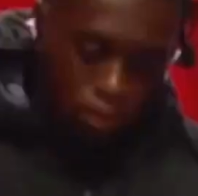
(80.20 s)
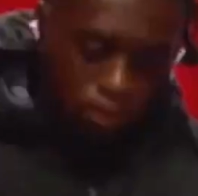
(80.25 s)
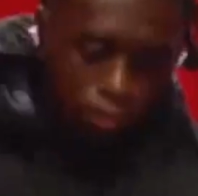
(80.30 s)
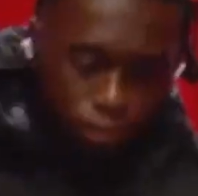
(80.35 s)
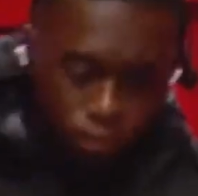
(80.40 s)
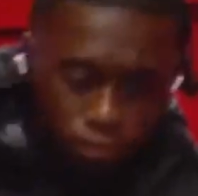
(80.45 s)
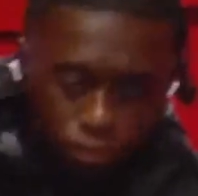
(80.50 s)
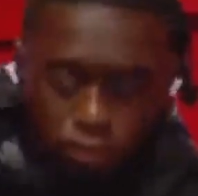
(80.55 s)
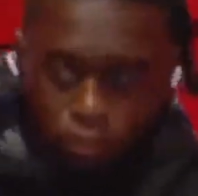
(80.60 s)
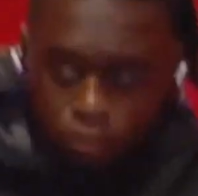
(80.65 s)

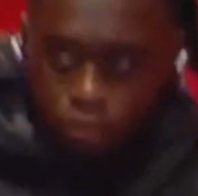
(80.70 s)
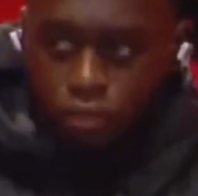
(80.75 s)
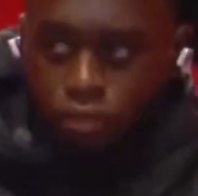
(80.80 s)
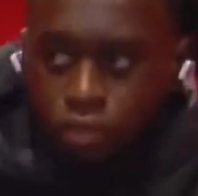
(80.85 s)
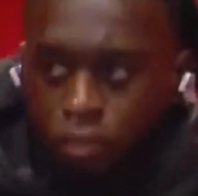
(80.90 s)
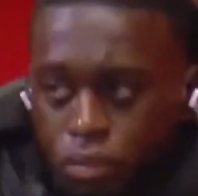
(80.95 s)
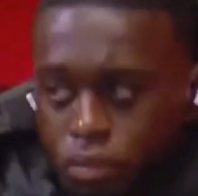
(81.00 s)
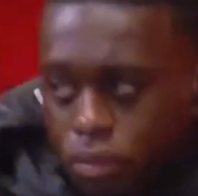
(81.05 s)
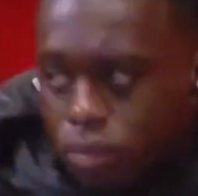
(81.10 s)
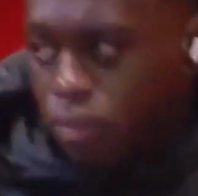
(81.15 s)

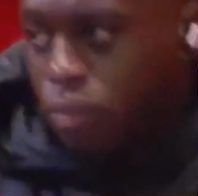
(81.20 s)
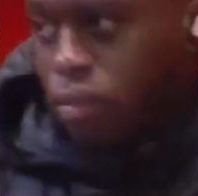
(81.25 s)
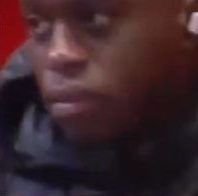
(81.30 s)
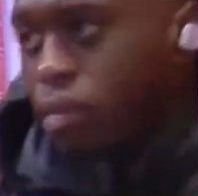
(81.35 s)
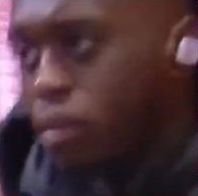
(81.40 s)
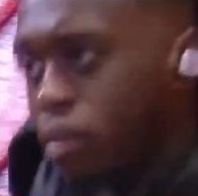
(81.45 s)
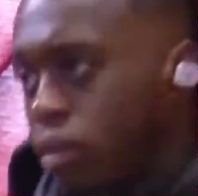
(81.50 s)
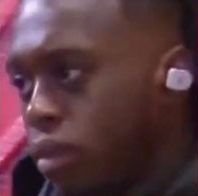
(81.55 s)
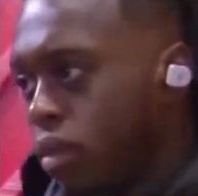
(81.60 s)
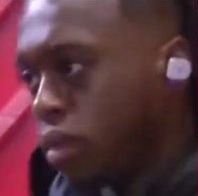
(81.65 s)

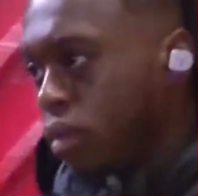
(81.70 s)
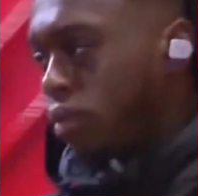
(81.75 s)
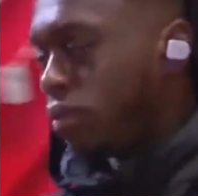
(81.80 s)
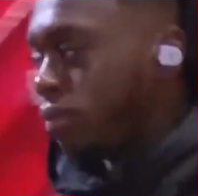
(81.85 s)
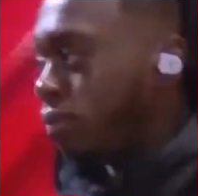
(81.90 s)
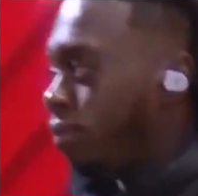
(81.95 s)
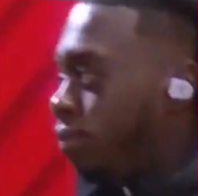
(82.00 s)
Nobody speaks.